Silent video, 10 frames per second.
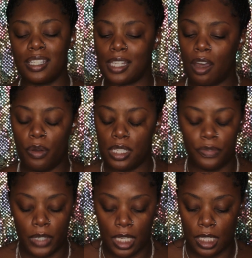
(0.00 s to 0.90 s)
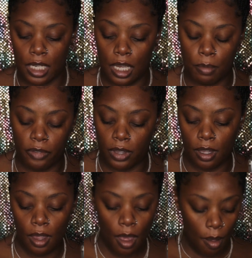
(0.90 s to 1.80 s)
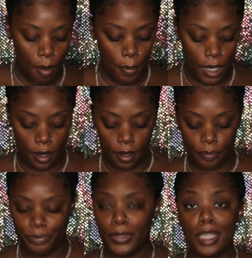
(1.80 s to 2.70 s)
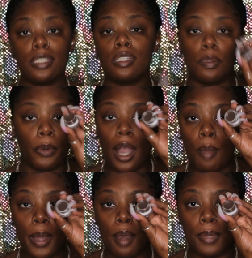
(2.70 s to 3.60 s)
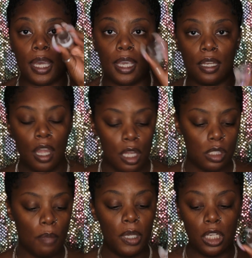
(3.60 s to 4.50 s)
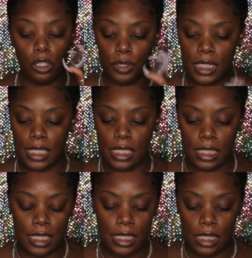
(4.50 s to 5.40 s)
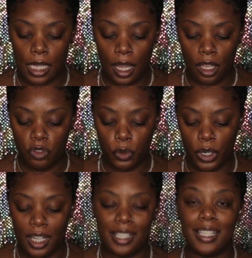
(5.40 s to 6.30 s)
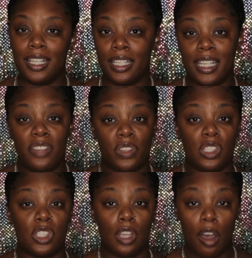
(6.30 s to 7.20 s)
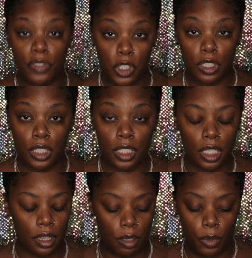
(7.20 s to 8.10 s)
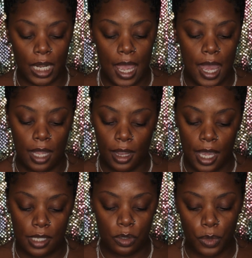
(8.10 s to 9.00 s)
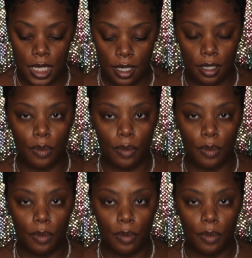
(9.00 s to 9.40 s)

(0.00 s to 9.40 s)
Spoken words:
I always forget the name of it, but it's just a brow pomade. So I'm going to use this instead for an even softer look than what I had last week.